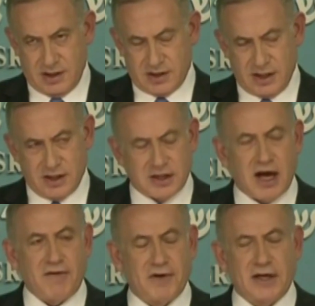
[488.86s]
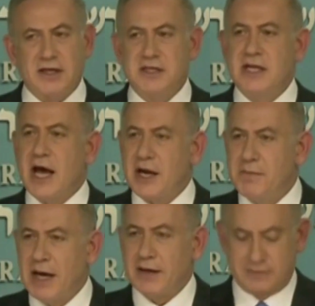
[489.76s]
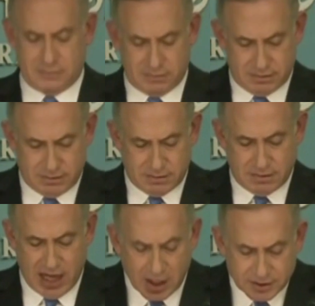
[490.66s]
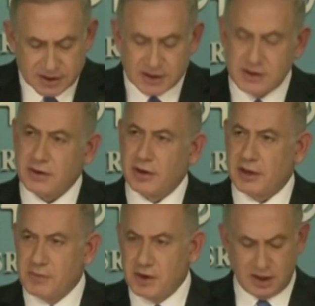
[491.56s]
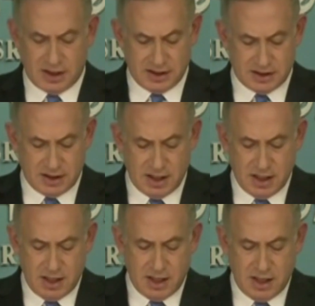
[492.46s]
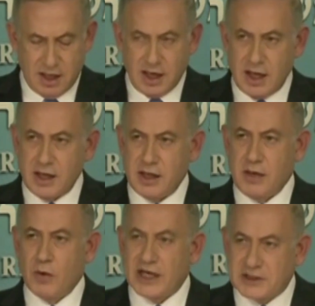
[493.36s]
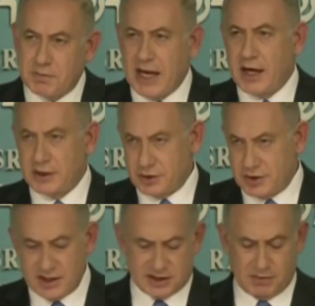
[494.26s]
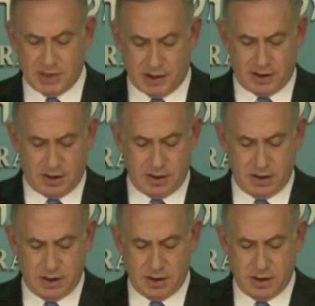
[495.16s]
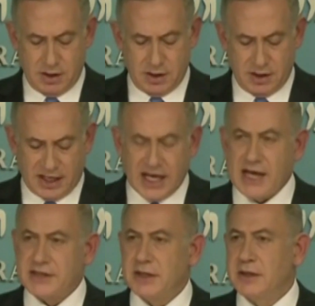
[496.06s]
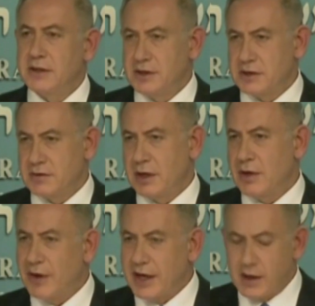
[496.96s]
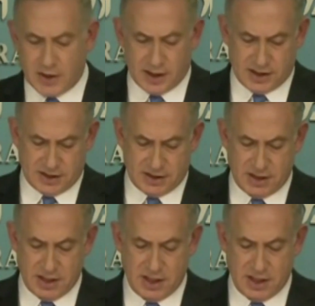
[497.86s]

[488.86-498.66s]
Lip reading: See, this conflict is not about houses or communities in the West Bank, Judea, Samaria, the Gaza district, or anywhere else.